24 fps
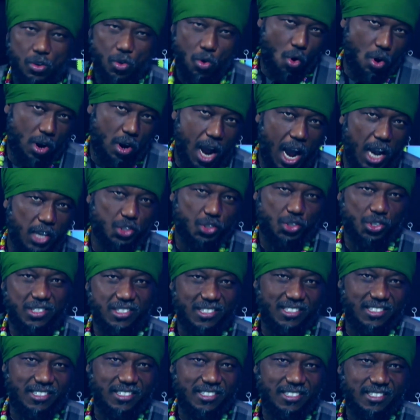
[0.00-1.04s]
Oh gosh,
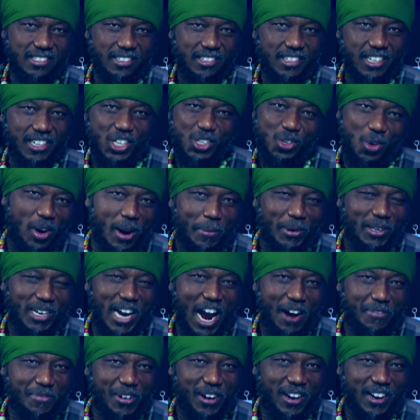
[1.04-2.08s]
it's all about
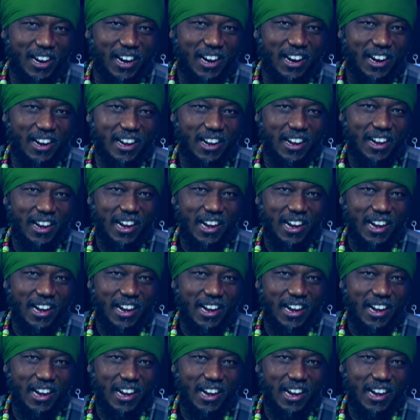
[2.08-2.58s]
Africa.